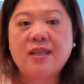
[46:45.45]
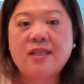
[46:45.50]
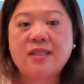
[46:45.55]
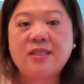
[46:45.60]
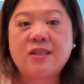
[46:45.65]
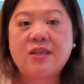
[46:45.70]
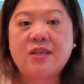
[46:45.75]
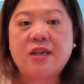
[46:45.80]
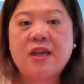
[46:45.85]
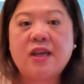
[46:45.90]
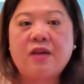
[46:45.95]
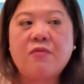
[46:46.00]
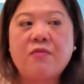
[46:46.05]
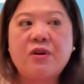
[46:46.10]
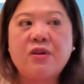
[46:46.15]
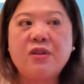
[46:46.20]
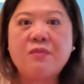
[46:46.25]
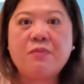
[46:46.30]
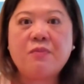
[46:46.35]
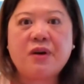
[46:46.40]
that's looking at
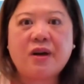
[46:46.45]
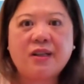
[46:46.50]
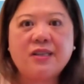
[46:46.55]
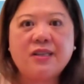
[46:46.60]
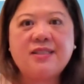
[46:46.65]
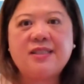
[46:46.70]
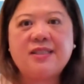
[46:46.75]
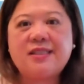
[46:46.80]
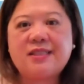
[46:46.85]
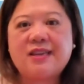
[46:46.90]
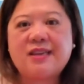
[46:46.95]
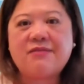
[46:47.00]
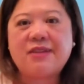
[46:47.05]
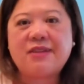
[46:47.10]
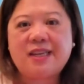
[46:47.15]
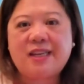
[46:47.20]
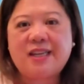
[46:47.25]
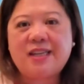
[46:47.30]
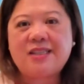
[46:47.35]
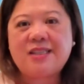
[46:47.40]
what are the policies that
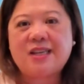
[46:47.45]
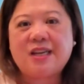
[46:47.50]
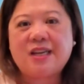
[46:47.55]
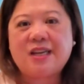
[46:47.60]
we need to